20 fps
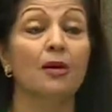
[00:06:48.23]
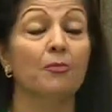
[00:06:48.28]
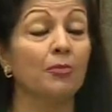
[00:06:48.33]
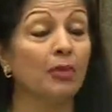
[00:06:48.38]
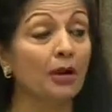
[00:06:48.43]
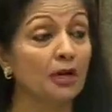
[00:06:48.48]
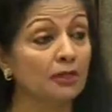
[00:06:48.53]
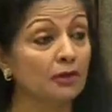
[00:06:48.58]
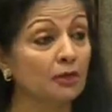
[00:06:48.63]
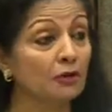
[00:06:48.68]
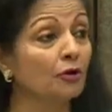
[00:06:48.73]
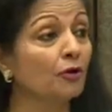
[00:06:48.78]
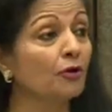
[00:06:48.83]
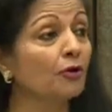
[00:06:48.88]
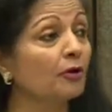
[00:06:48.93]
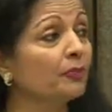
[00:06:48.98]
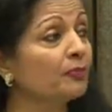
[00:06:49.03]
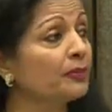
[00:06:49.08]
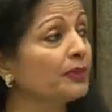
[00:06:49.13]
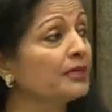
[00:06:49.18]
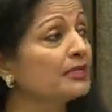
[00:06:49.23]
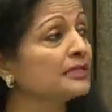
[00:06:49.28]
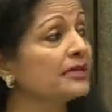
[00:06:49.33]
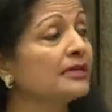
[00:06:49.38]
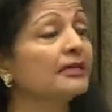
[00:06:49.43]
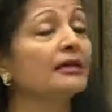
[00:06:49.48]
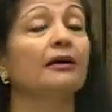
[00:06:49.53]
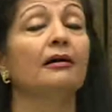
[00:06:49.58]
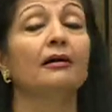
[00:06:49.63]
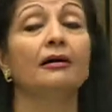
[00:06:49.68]
but Europe is
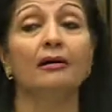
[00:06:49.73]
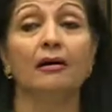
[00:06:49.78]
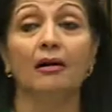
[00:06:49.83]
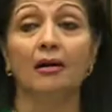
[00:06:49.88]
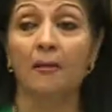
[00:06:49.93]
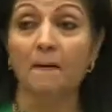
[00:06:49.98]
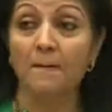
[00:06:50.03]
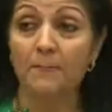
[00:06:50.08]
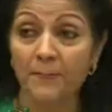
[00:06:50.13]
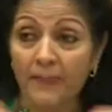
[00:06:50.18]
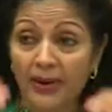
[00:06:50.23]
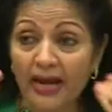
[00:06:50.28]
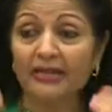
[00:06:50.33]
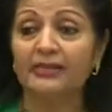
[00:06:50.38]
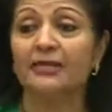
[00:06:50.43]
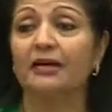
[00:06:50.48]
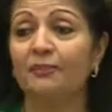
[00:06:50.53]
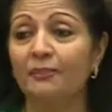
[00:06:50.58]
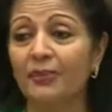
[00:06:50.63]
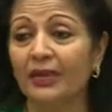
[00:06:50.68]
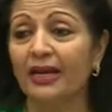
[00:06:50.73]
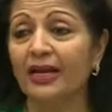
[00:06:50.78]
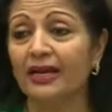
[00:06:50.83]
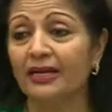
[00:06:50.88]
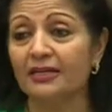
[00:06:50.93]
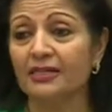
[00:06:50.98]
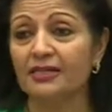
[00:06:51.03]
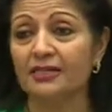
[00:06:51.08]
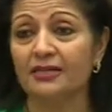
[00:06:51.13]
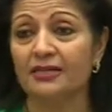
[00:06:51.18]
in a better
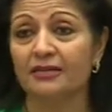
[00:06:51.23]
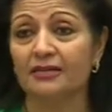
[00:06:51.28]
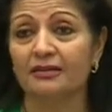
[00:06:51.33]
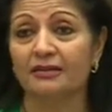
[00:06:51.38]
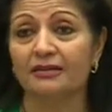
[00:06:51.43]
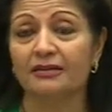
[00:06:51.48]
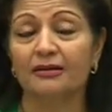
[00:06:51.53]
place